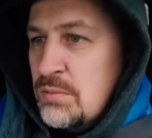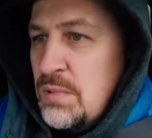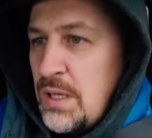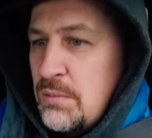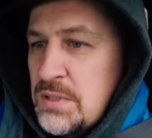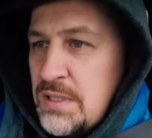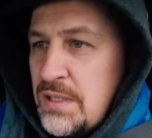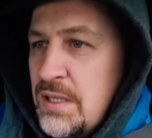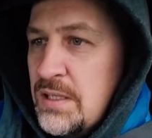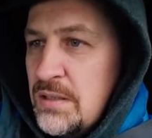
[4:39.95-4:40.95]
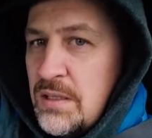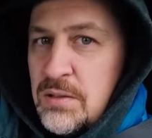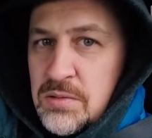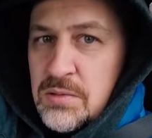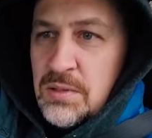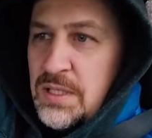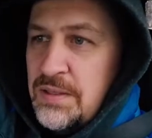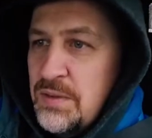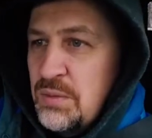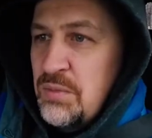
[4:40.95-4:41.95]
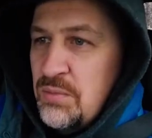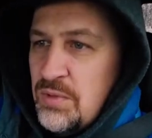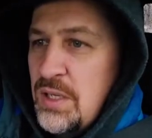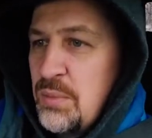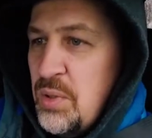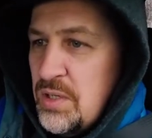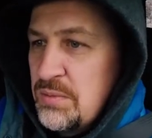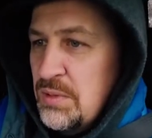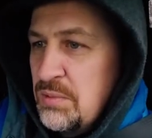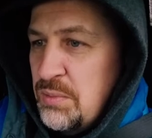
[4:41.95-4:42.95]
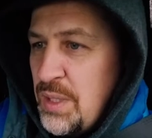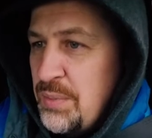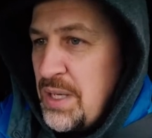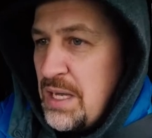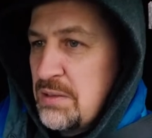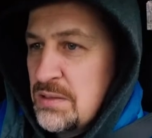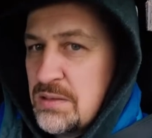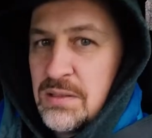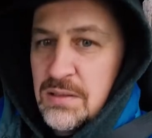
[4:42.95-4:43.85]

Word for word: when I was a kid, I used to live in the apartment with my parents,